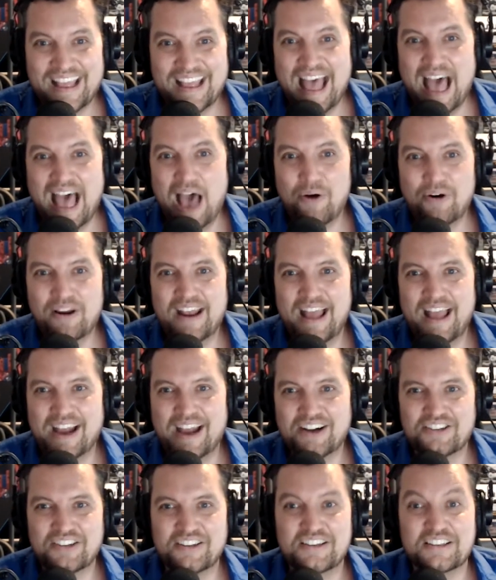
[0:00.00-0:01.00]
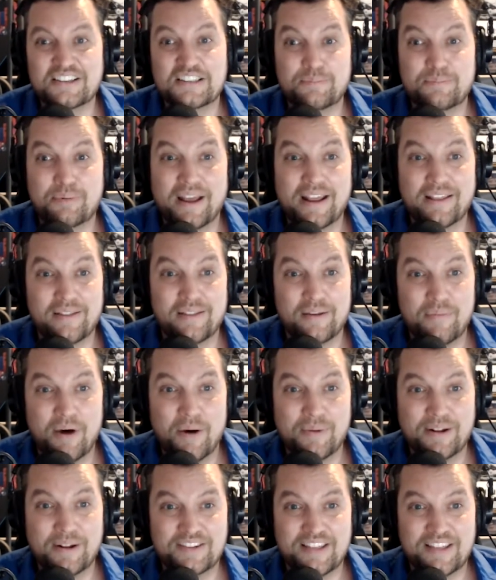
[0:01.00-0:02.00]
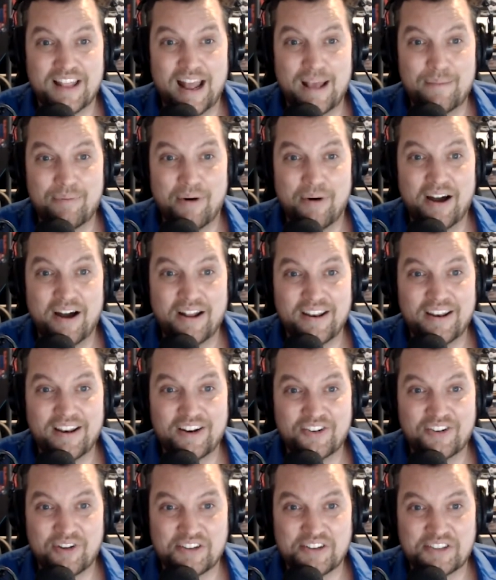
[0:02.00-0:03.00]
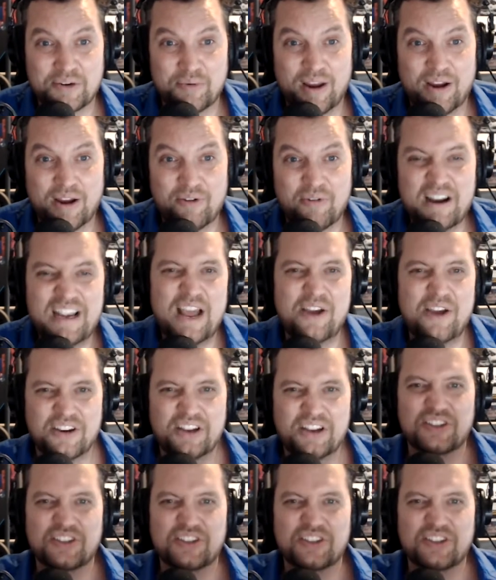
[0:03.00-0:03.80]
how can I actually display the moments that I bought in an interesting way? Right now, you can